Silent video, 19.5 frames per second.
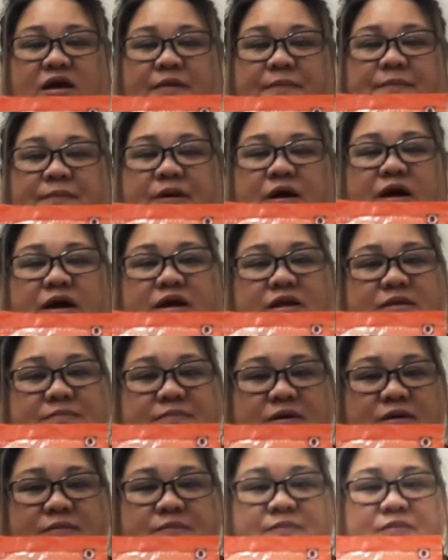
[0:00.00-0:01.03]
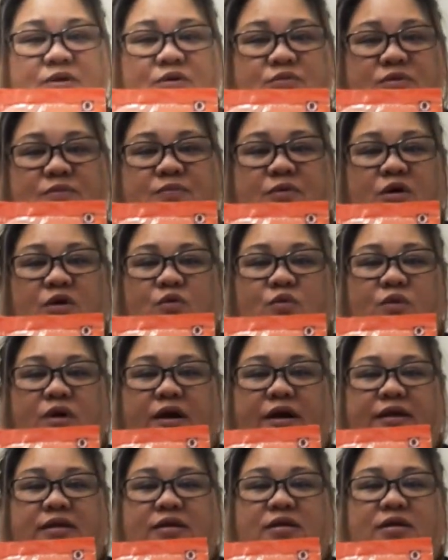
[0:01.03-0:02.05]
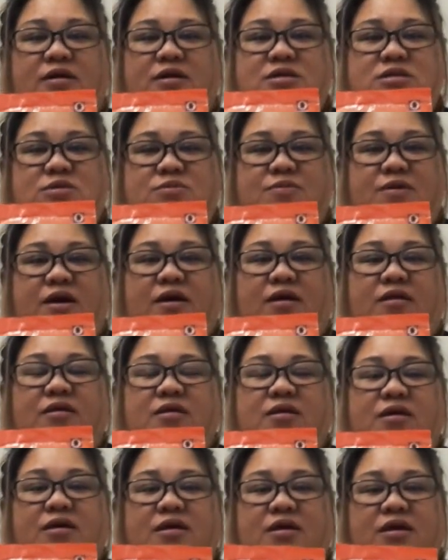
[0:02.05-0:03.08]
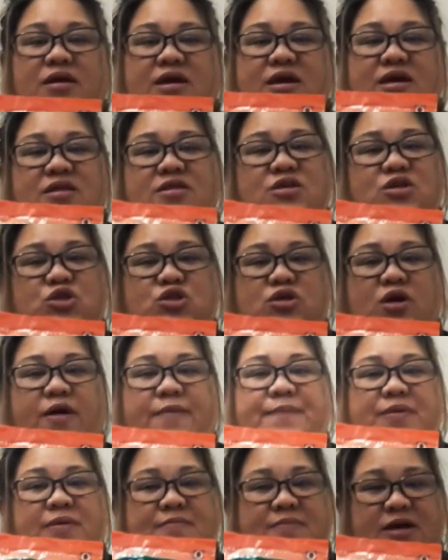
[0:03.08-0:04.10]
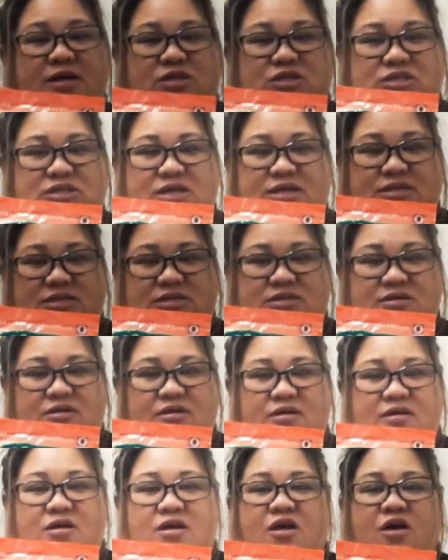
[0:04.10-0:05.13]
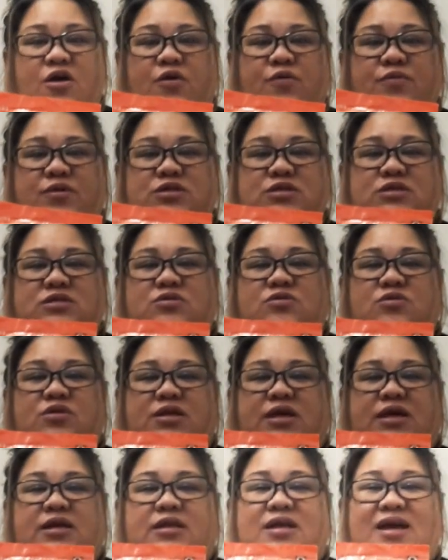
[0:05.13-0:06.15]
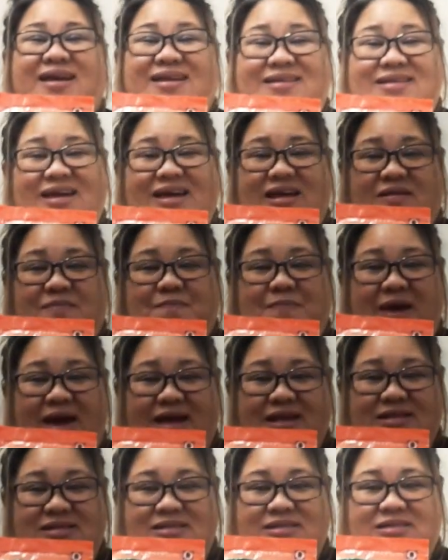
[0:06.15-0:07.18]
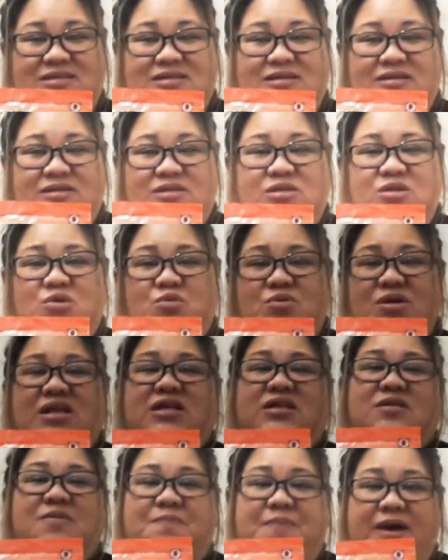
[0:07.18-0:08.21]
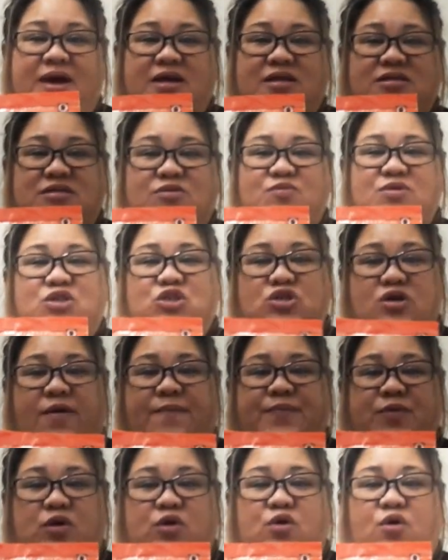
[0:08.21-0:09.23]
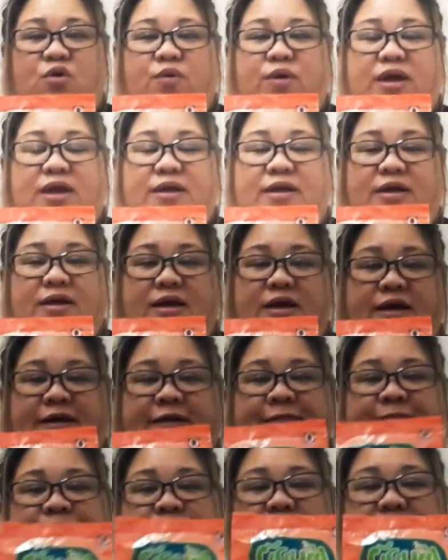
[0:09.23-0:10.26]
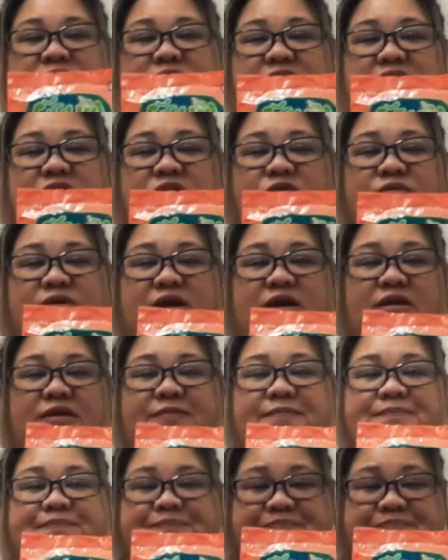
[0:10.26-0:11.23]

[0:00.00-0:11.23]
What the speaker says: But I remember we bought one as well in the shop in Manchester, which is only 98 pence. So it really depends which shop you're going. But anyway,